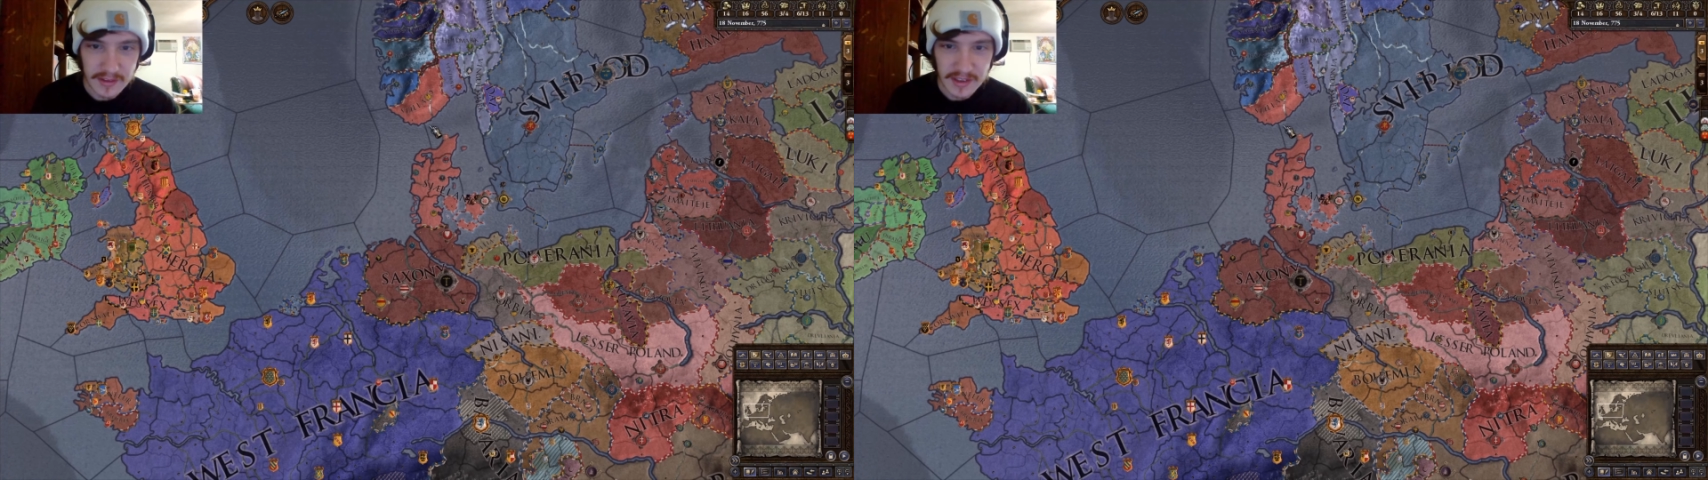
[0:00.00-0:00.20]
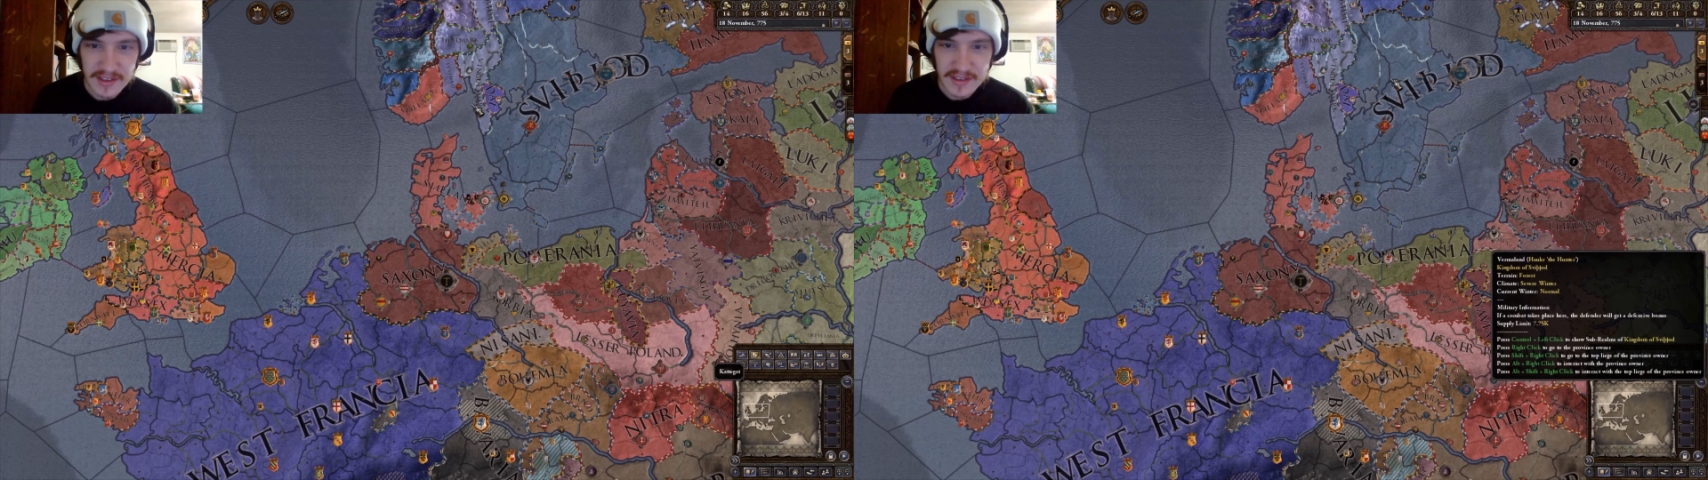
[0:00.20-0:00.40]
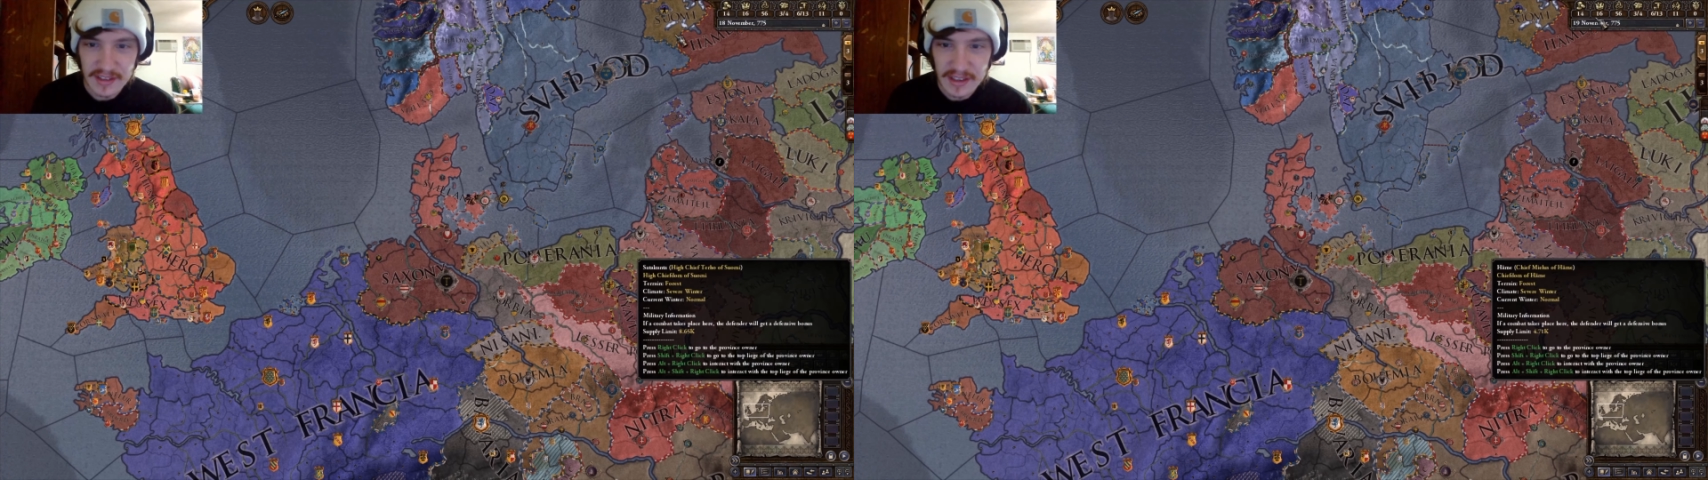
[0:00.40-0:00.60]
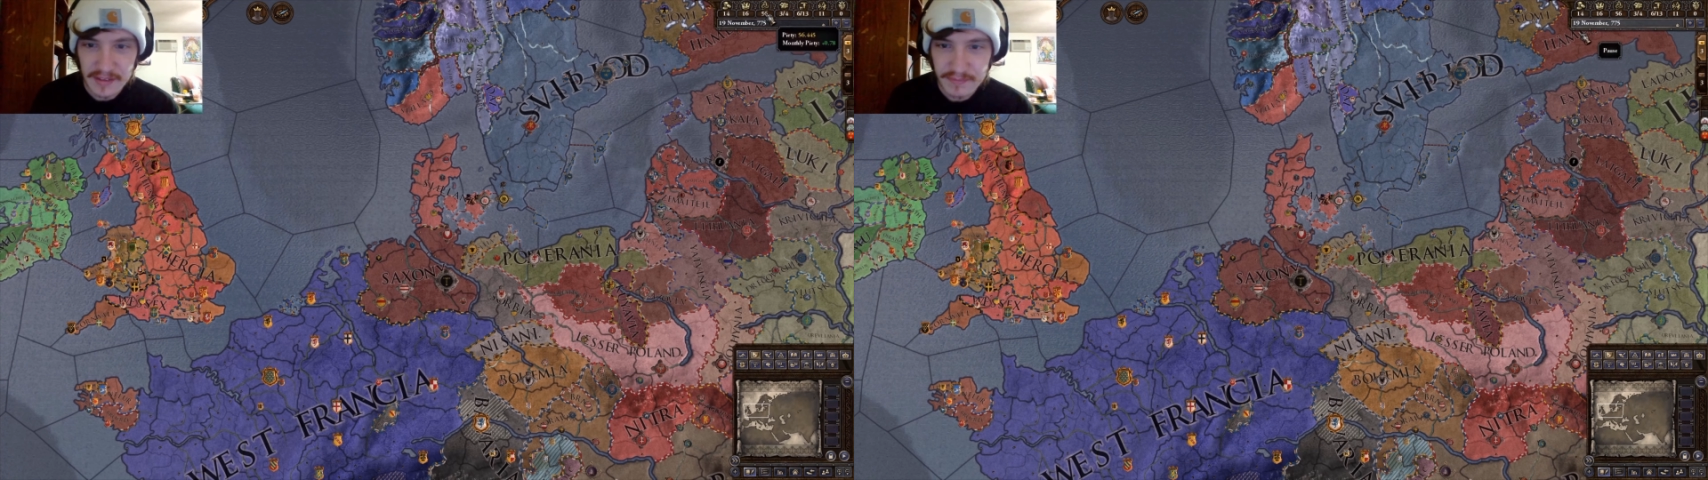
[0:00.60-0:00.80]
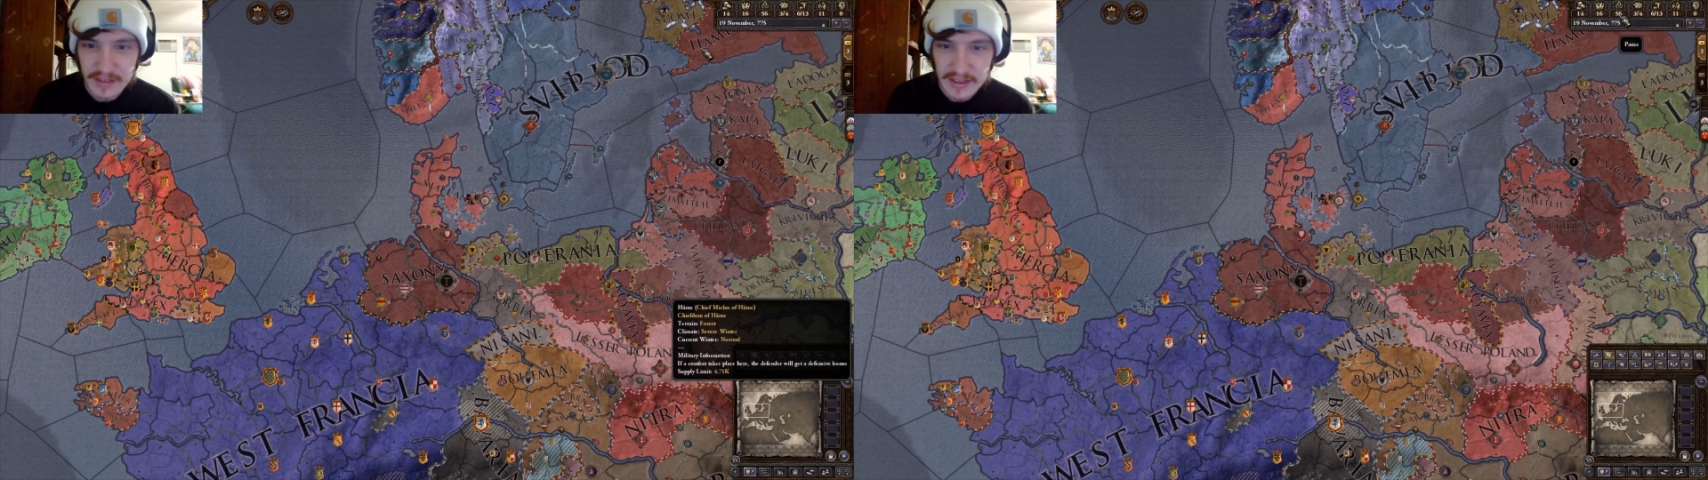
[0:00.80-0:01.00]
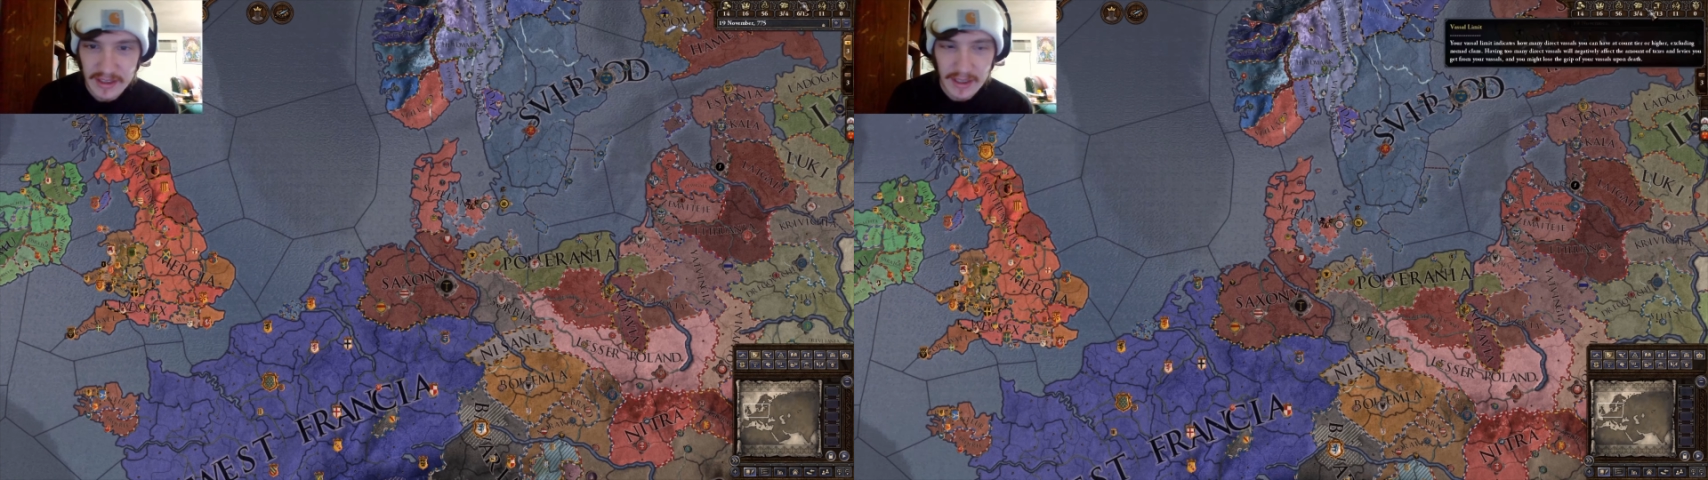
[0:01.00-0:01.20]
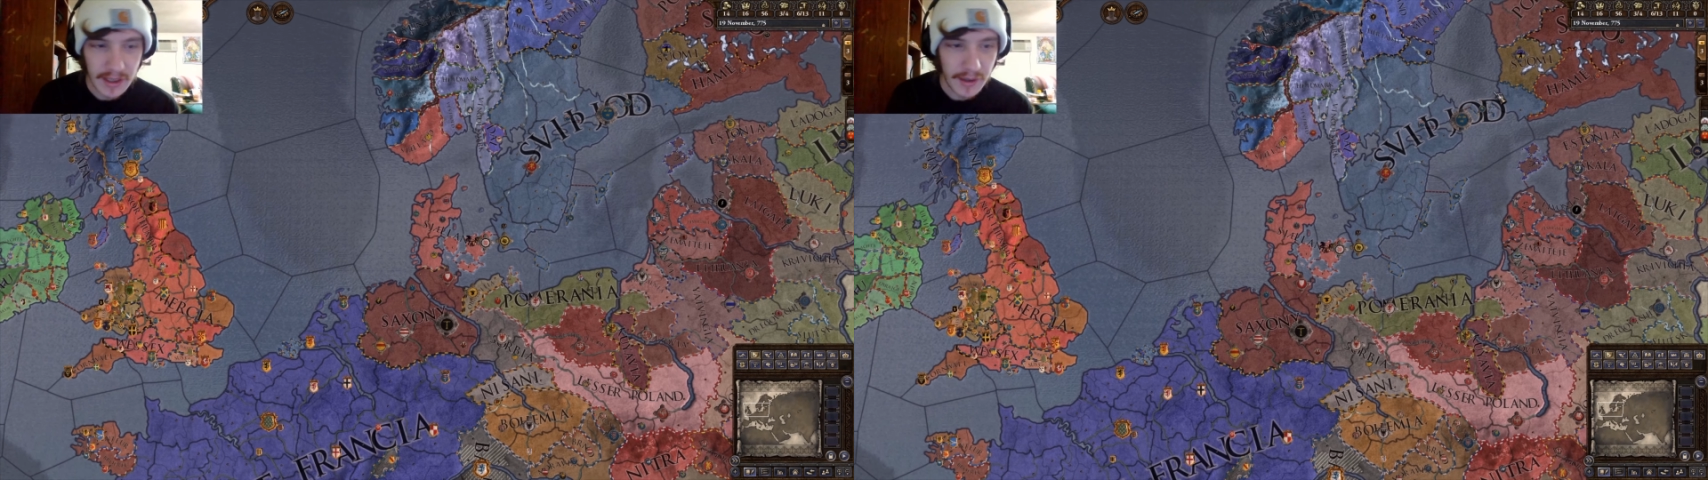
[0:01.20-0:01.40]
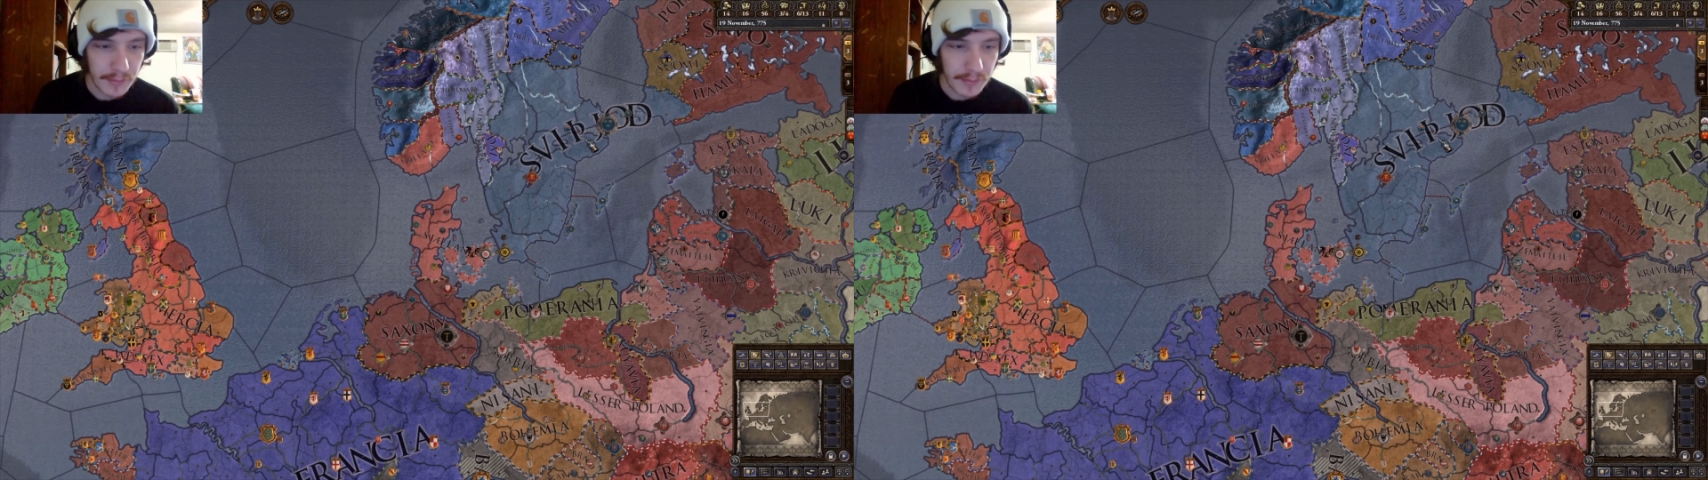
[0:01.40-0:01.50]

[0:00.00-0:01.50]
easily get that out,